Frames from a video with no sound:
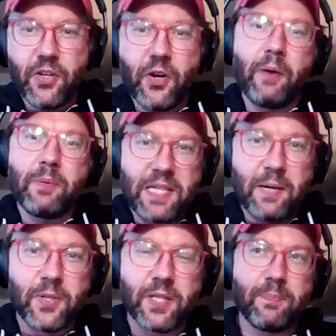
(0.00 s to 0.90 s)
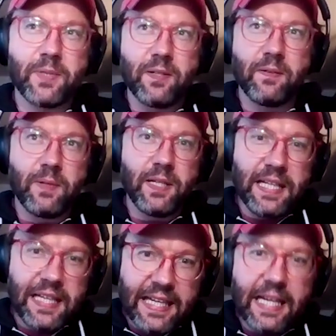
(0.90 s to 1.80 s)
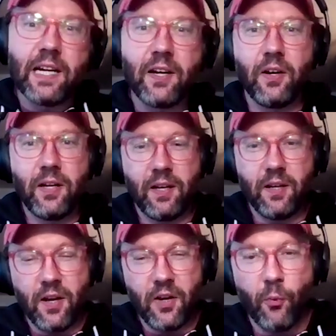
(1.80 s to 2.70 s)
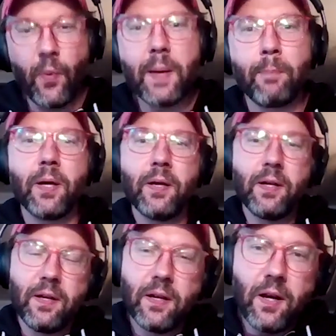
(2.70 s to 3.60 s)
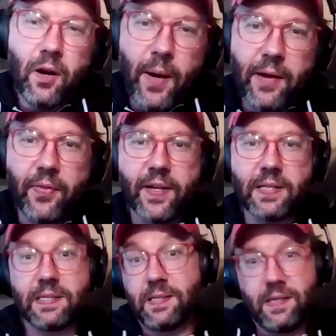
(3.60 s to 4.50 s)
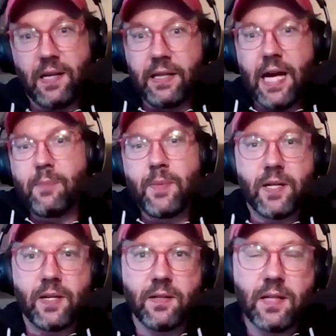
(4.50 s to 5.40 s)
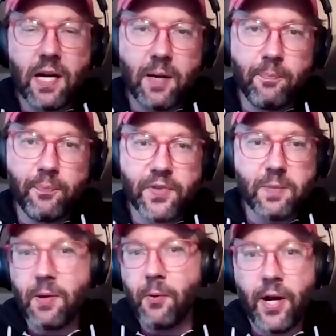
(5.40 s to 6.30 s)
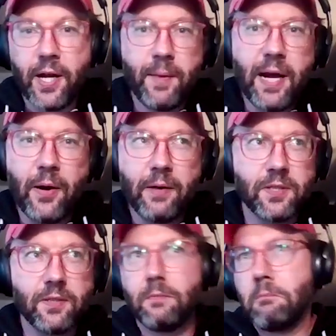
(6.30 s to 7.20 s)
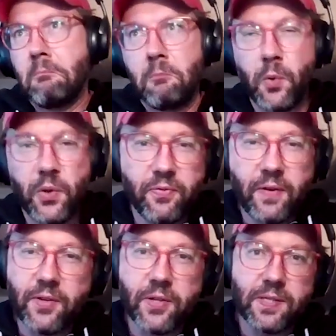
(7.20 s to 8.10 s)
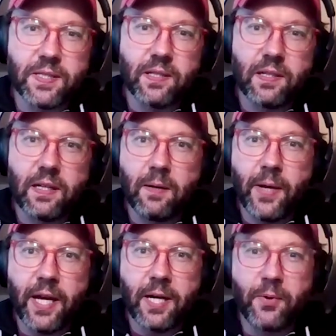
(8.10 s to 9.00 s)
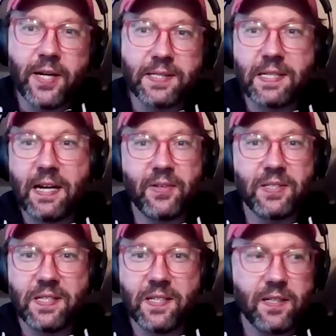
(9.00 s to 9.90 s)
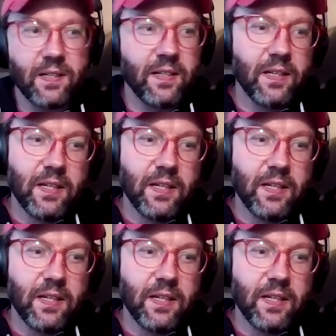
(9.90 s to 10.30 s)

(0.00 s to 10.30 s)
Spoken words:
I was able to get a grip around things. It's allowed me to be where I am now after 5 years at AWS and having seen